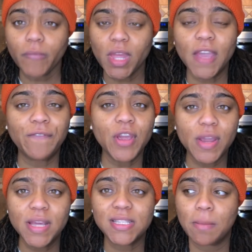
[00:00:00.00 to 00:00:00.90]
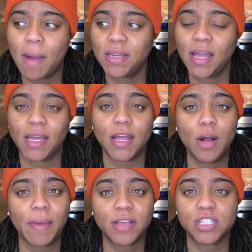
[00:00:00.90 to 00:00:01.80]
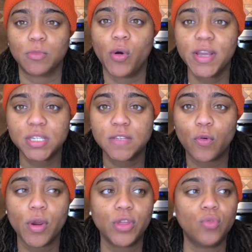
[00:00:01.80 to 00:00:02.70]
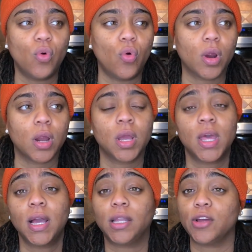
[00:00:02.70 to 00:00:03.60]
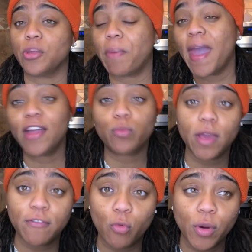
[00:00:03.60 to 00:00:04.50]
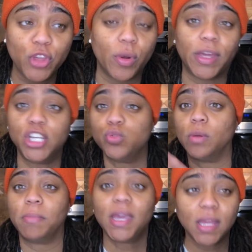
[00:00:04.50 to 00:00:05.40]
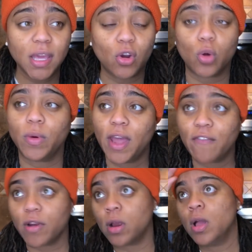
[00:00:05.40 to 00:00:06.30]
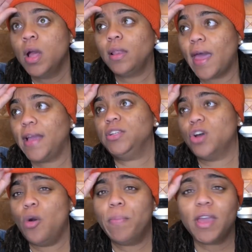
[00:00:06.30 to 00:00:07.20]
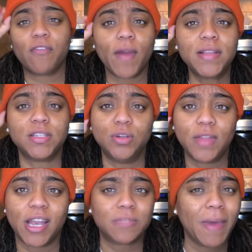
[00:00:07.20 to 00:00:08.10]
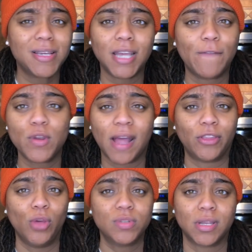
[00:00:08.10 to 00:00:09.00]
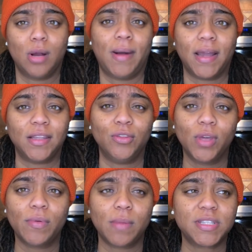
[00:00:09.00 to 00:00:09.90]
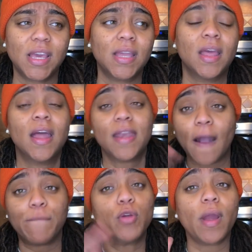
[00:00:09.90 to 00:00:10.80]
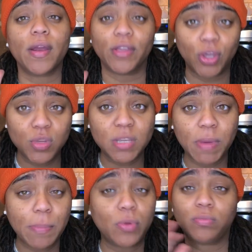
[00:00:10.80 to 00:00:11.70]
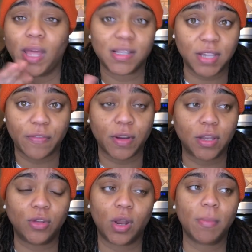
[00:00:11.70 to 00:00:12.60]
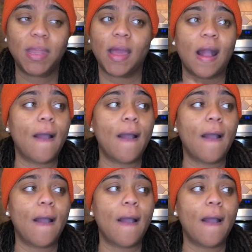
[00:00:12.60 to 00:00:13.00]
if there is somebody that can help answer some questions for you or clear the pathway for you or get you a meeting or whatever, like, don't be afraid to do that, especially if you're not using nobody. You get what I'm saying? Now, if you are here using people, that's different. You know what I mean? Like,